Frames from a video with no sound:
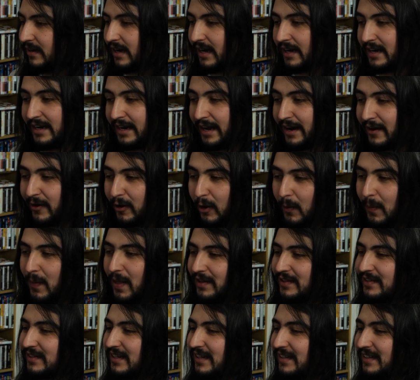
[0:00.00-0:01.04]
I kind of hope
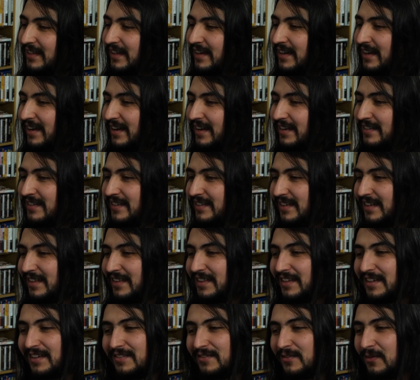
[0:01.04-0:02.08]
that's not the case because
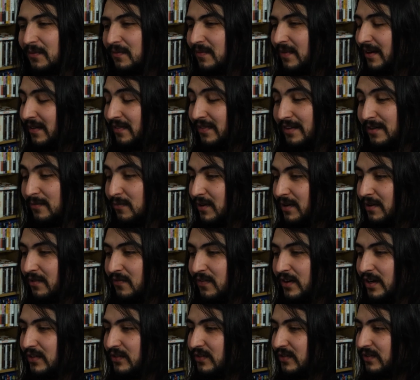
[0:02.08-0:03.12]
I think Brendan
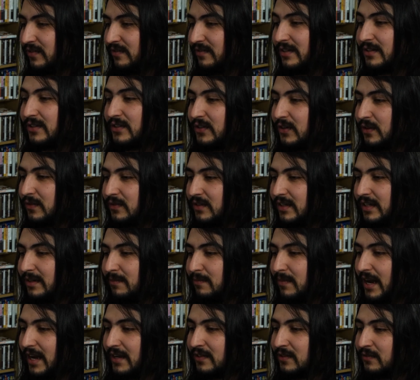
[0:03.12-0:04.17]
Fraser deserves it
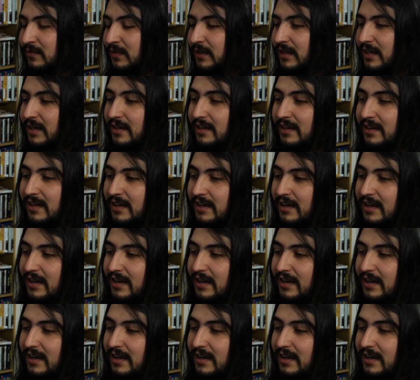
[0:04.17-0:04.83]
massively.